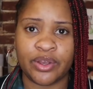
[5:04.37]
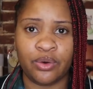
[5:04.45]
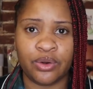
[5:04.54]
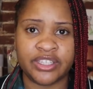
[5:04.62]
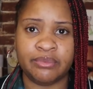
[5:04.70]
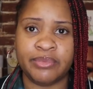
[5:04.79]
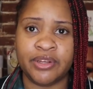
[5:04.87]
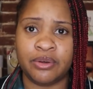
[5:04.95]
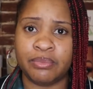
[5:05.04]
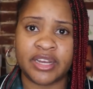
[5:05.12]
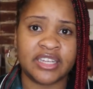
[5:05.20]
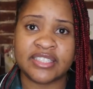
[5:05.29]
coconut
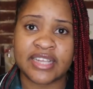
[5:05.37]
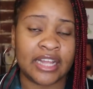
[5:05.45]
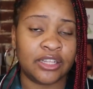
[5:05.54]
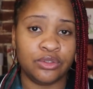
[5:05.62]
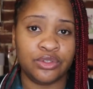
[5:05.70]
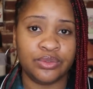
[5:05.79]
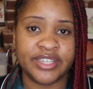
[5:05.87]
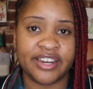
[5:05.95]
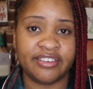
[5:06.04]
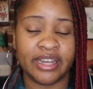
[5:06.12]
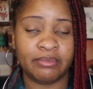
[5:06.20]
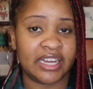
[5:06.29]
milk because I don't do
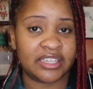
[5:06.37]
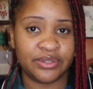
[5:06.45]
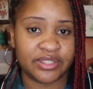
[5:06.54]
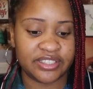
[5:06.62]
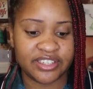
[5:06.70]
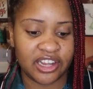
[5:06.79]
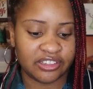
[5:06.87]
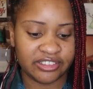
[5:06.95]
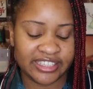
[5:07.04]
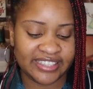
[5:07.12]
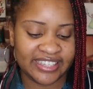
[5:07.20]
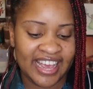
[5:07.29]
dairy, I'm lactose
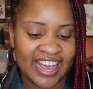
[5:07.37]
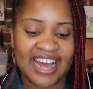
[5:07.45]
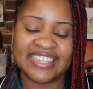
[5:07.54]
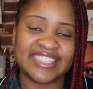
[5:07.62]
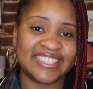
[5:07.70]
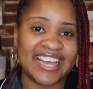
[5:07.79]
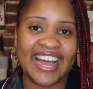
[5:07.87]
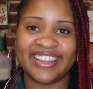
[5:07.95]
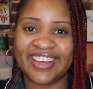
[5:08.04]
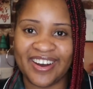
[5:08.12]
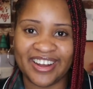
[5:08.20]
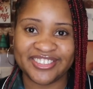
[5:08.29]
intolerant. And since I had
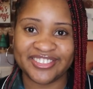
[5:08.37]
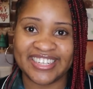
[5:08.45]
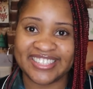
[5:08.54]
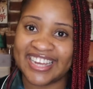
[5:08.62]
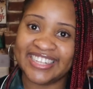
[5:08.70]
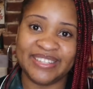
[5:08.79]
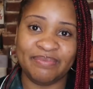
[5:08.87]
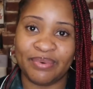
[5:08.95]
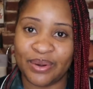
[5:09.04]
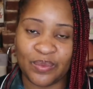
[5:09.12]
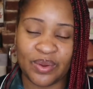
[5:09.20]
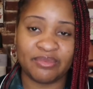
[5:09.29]
the hot drinks, I didn't
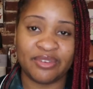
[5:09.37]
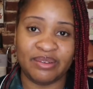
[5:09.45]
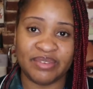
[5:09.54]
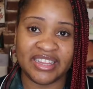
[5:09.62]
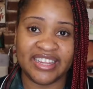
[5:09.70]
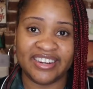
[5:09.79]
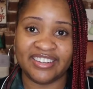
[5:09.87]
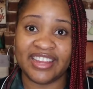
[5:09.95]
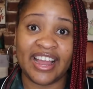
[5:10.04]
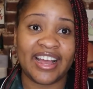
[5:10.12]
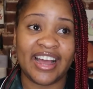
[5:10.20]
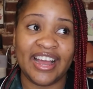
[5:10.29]
put whipped cream in there
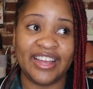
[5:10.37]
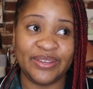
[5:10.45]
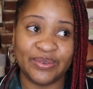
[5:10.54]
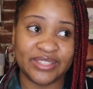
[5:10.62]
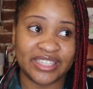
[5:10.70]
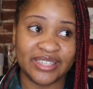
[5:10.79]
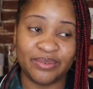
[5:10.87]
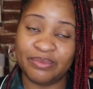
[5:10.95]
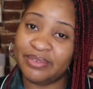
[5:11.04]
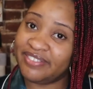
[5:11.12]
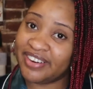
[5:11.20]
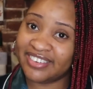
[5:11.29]
like I usually would
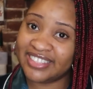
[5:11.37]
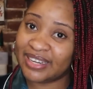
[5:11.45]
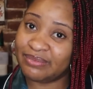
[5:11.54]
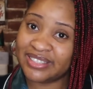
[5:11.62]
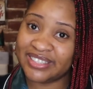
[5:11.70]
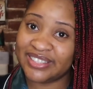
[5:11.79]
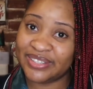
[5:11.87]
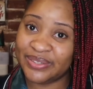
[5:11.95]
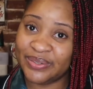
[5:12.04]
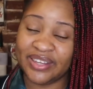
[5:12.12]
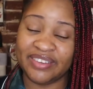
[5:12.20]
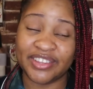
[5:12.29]
be very tempted to
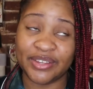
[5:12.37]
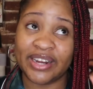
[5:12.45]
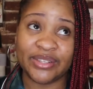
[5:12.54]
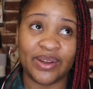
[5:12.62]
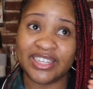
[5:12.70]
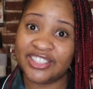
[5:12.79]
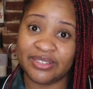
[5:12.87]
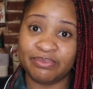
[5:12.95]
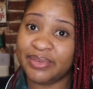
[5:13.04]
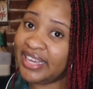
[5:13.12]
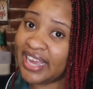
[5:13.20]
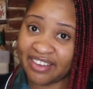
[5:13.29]
do, even though I know I shouldn't
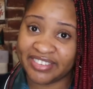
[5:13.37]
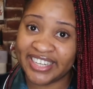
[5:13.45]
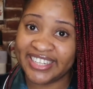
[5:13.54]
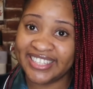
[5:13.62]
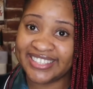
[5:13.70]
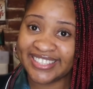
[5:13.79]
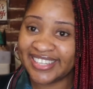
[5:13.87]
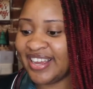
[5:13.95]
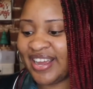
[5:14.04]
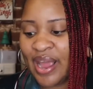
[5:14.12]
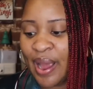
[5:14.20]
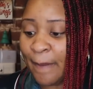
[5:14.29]
be having it.
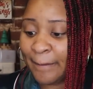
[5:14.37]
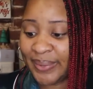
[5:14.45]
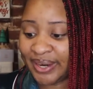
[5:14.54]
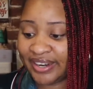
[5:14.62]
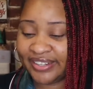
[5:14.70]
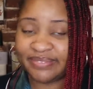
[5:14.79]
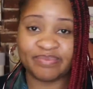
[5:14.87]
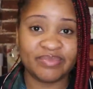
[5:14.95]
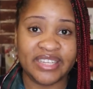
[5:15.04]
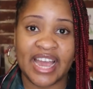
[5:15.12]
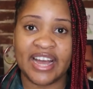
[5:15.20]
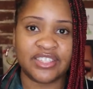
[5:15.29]
But
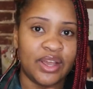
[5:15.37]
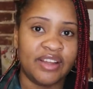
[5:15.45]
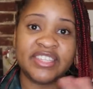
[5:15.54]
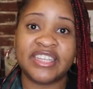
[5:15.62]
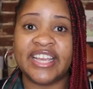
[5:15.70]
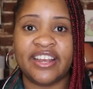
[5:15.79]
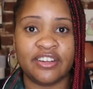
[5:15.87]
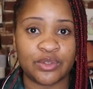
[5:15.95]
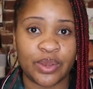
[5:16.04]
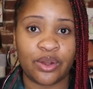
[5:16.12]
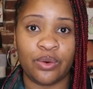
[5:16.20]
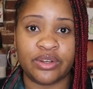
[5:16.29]
yeah, so everything here is
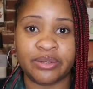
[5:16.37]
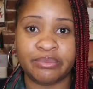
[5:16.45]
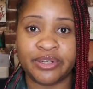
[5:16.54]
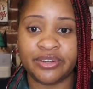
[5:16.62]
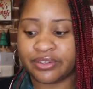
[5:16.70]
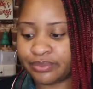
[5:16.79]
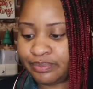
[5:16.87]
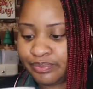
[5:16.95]
with coconut milk.